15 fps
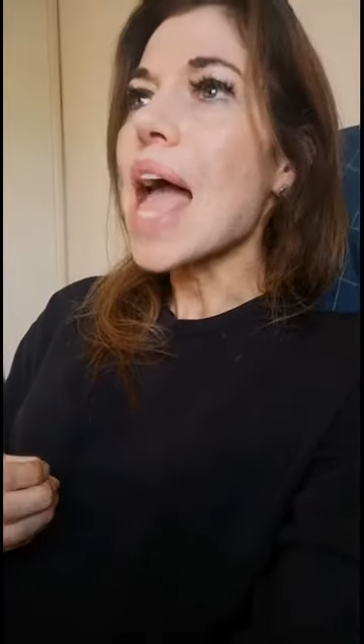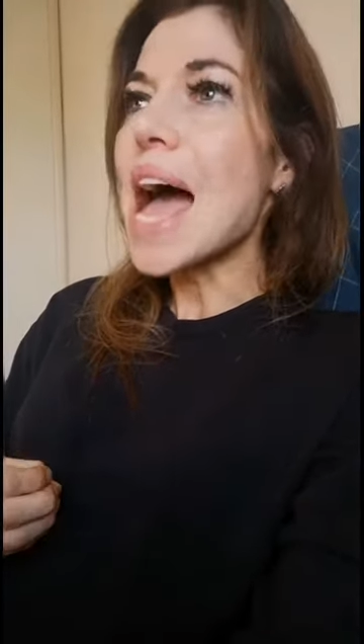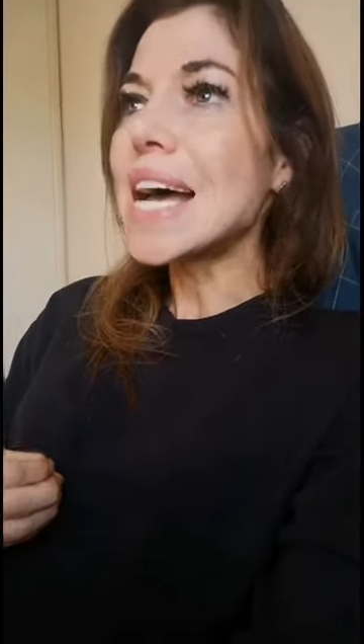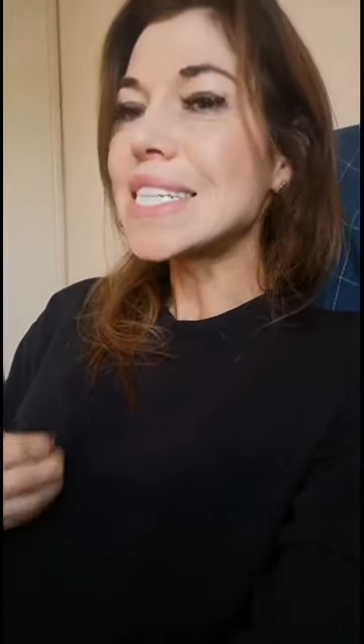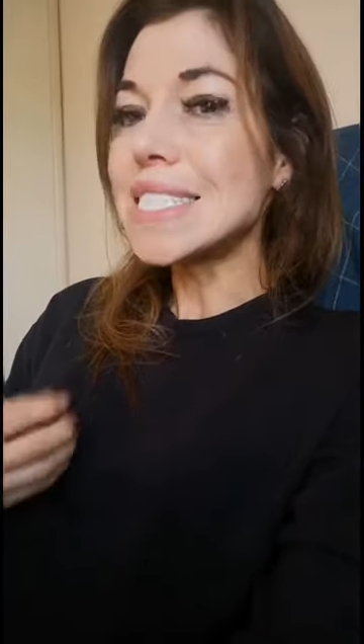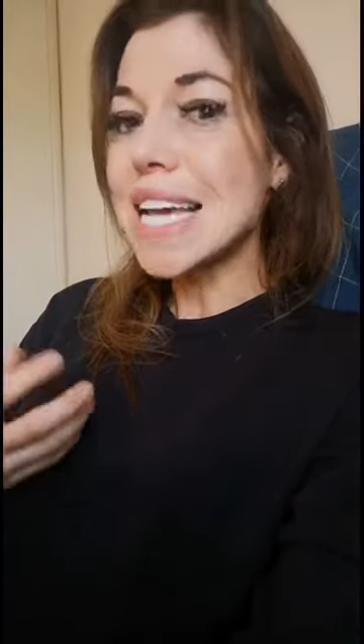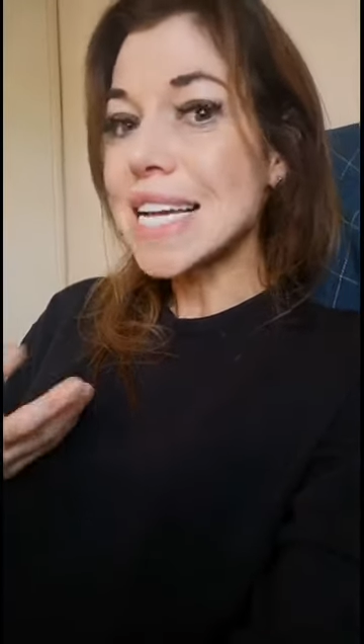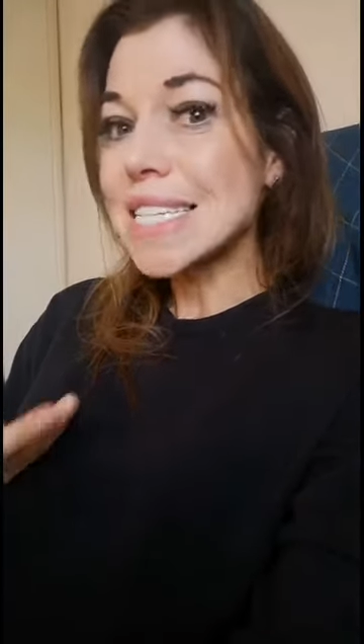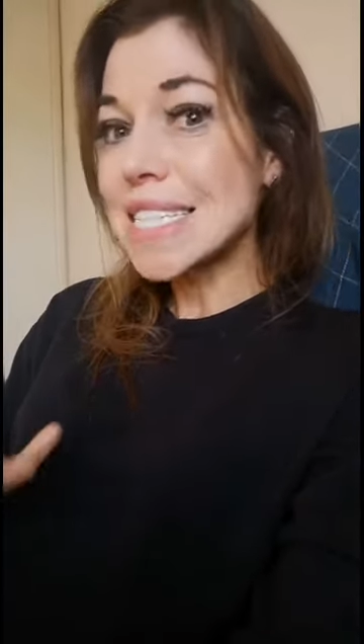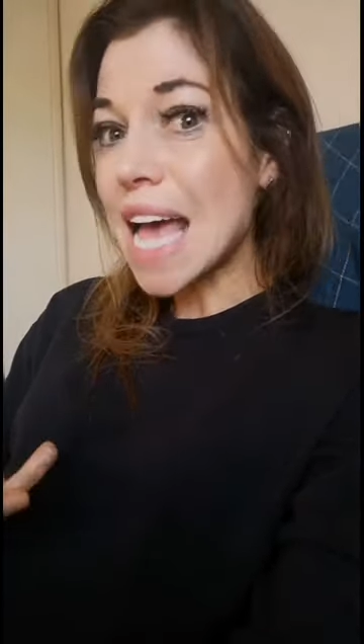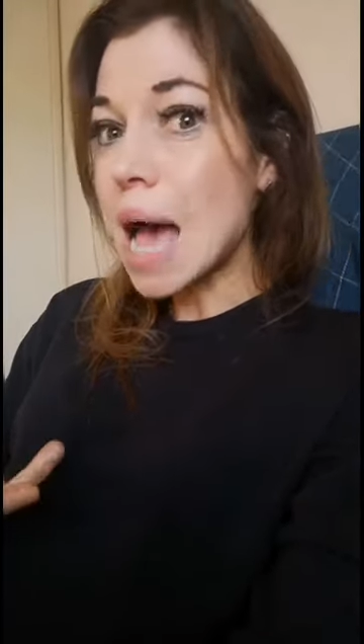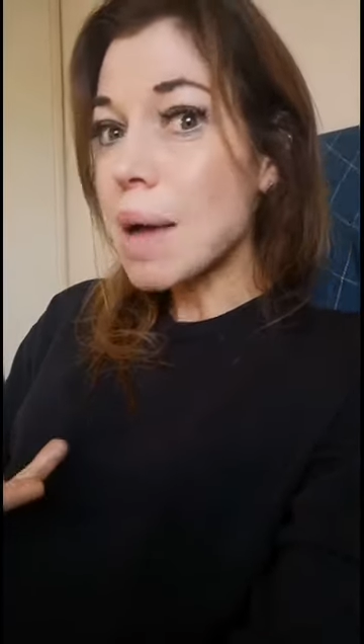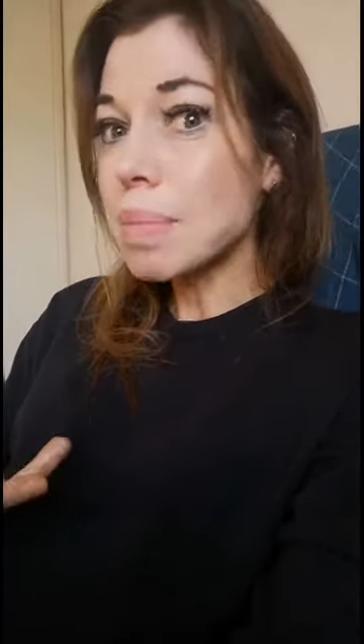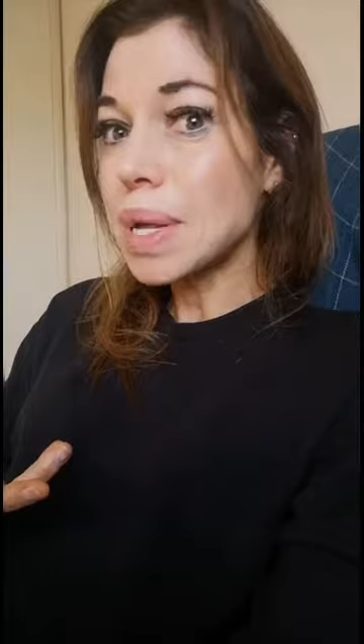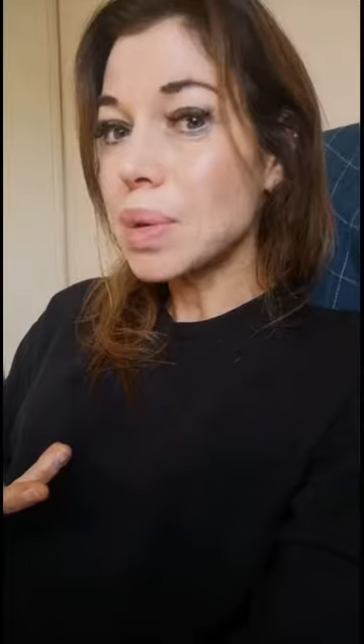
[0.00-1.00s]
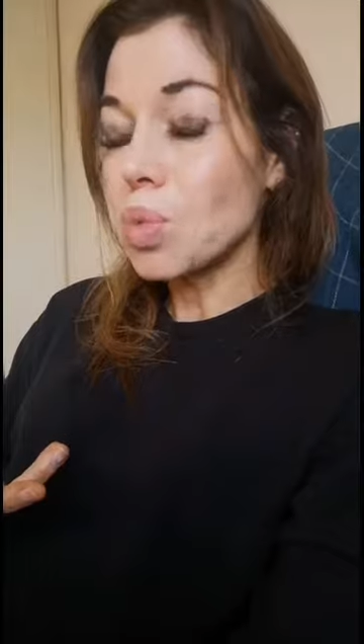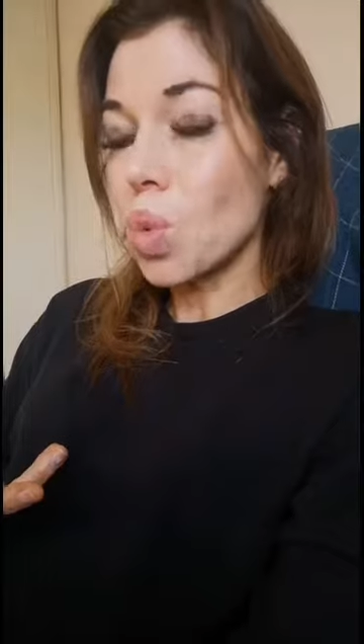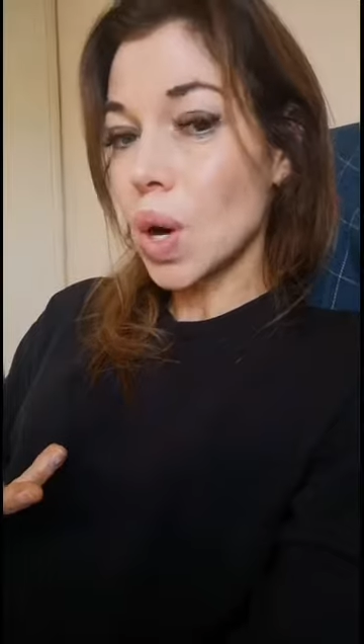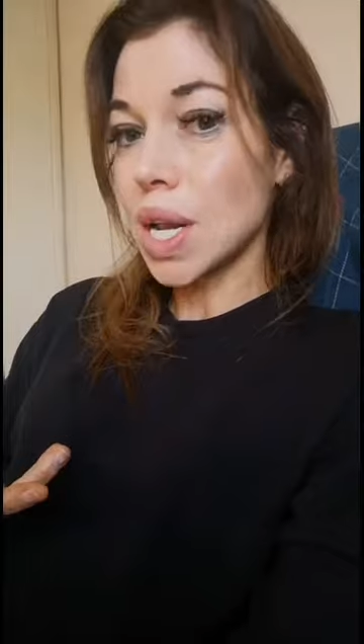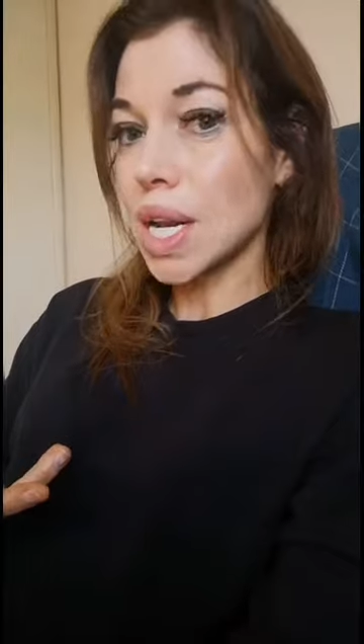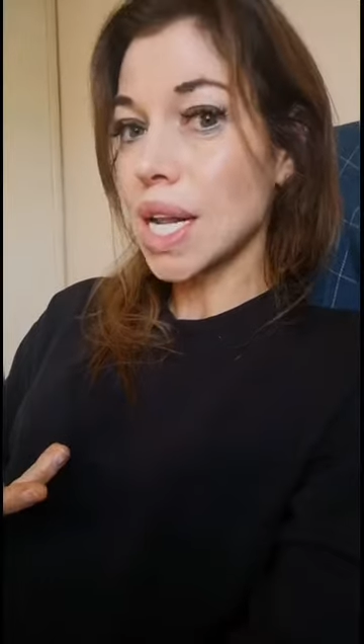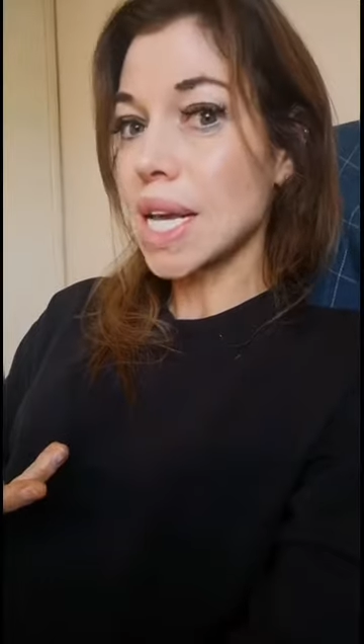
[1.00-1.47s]
and examine
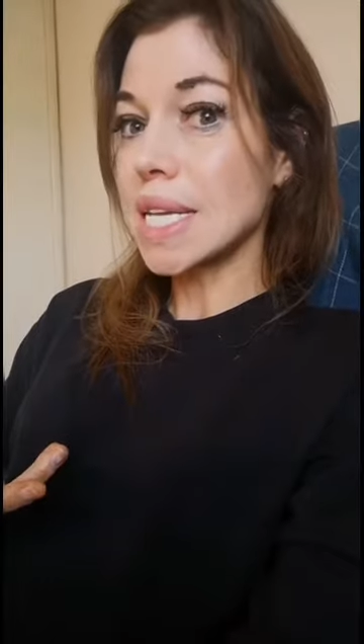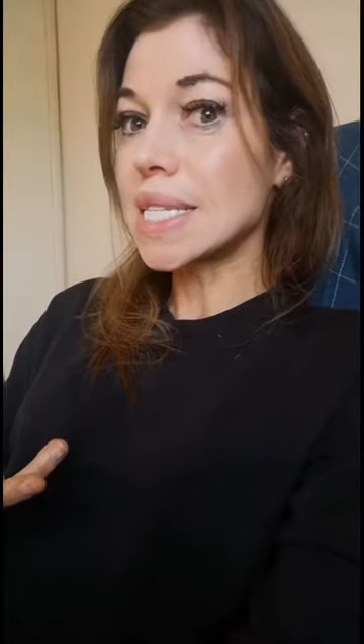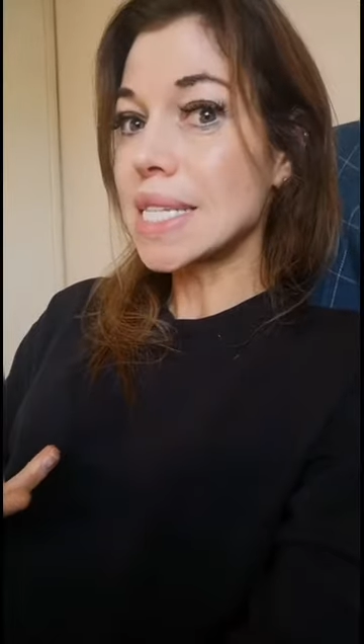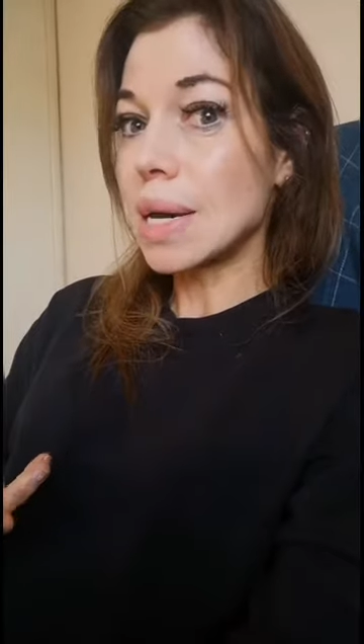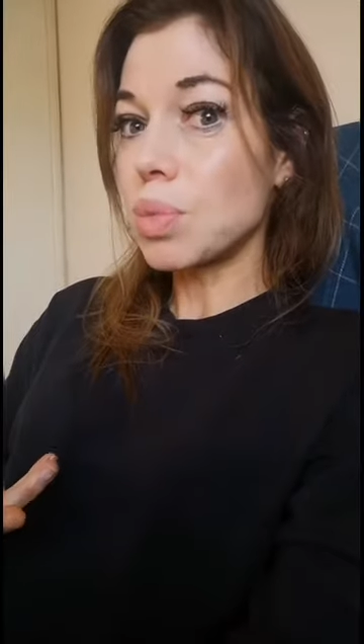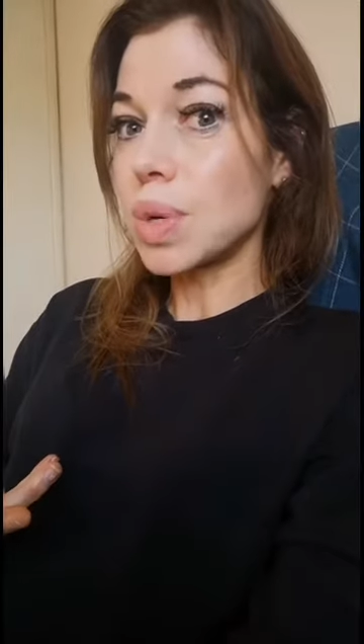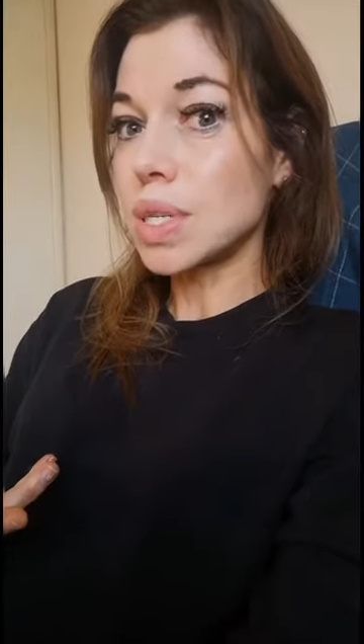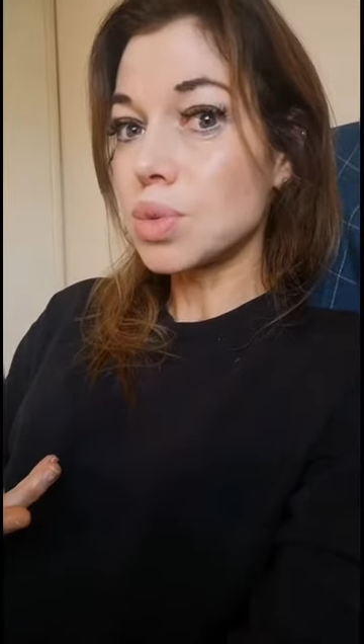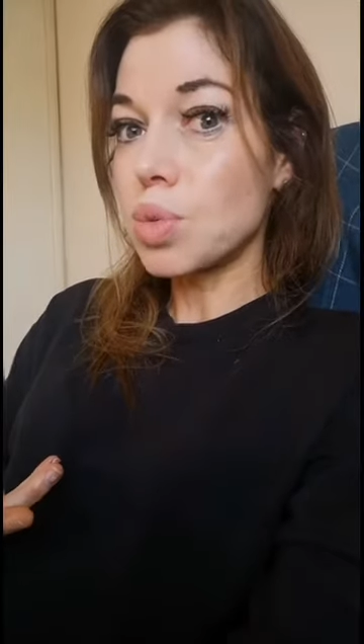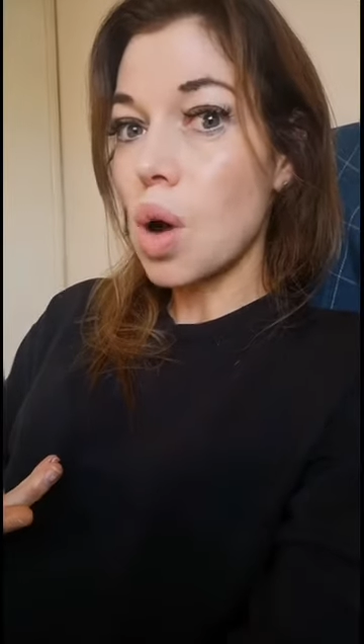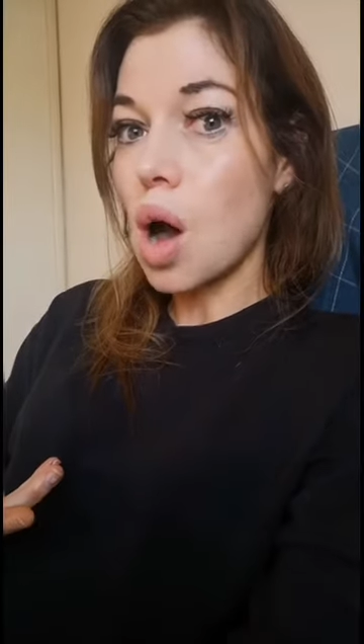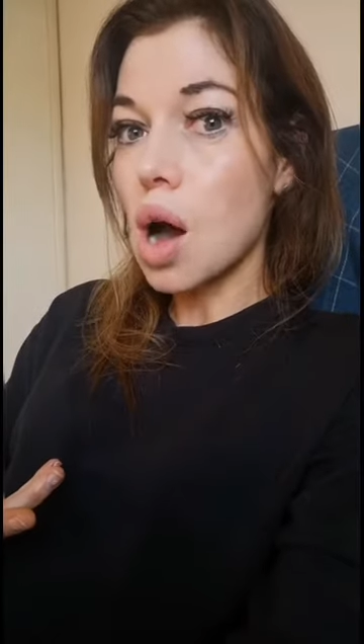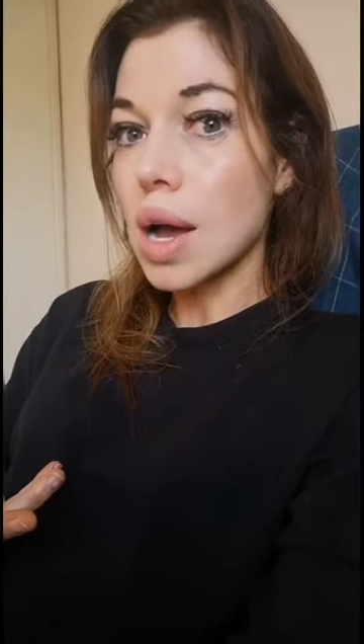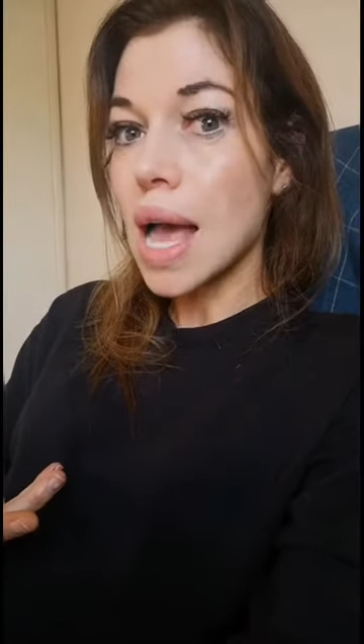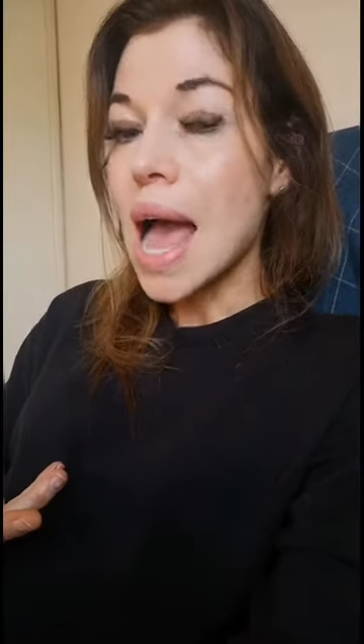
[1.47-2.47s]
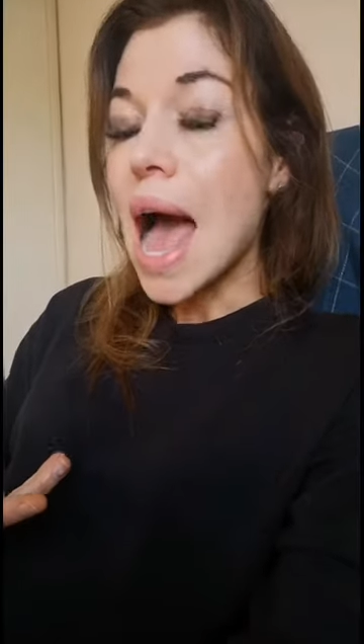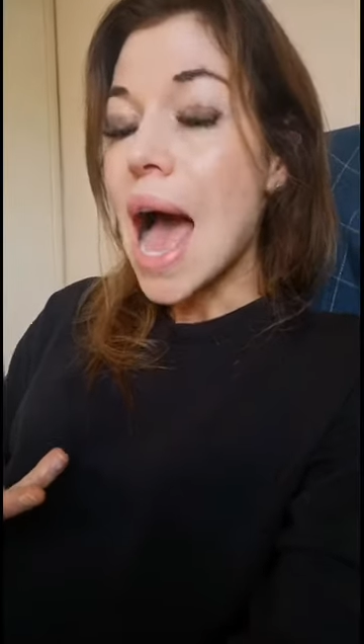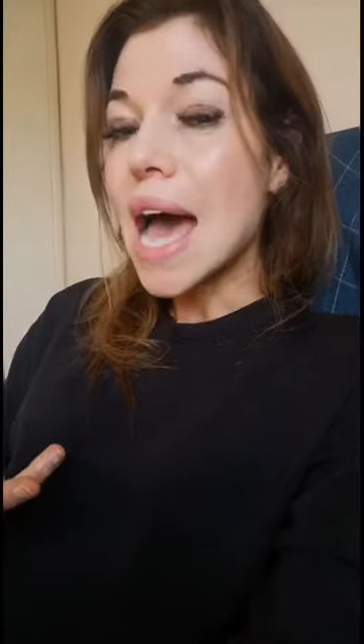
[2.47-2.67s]
what it is that went wrong